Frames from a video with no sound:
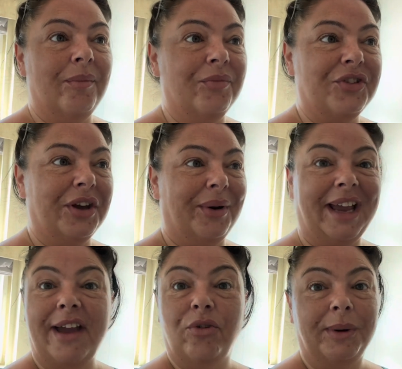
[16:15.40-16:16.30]
So I
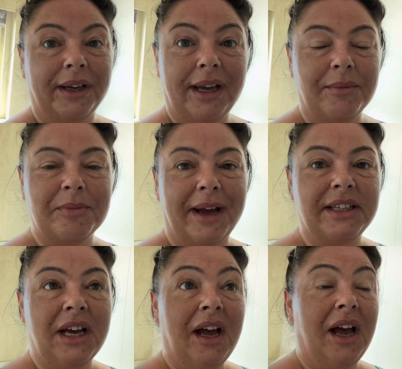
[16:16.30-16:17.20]
gave up and came to
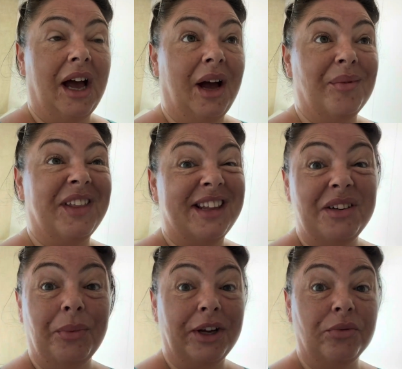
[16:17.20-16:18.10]
bed. And then I
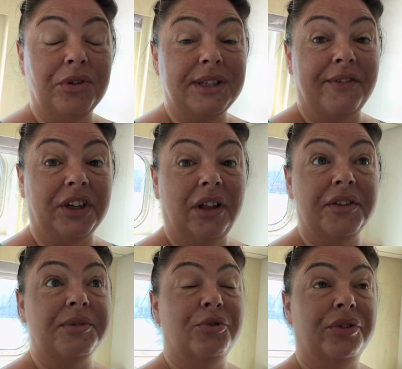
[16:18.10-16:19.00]
didn't wake up till 7 o'clock
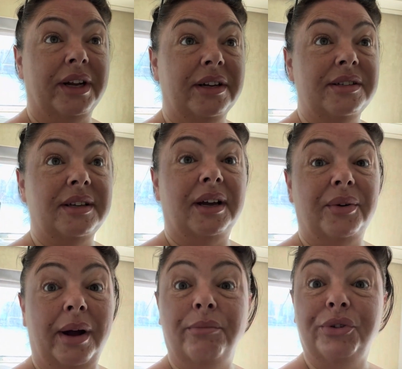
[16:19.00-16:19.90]
this morning,
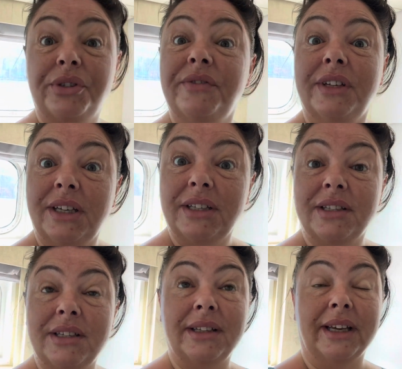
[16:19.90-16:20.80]
so I must have needed
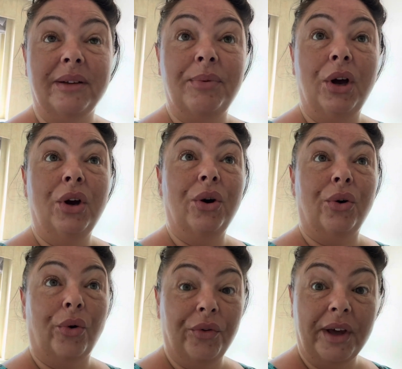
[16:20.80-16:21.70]
the sleep,
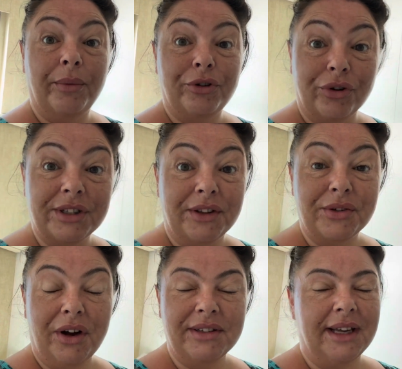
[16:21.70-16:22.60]
or there were drugs in
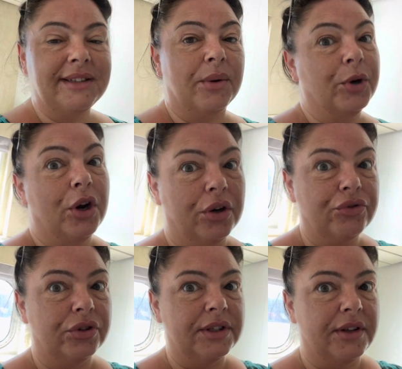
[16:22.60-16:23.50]
those cocktails. There were not
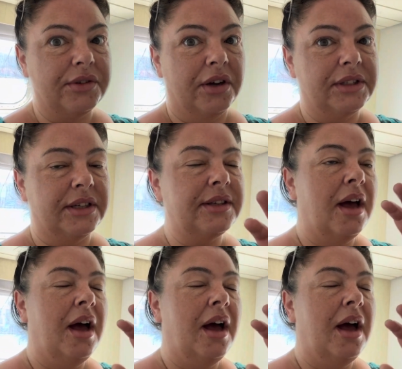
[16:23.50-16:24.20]
drugs in those cocktails.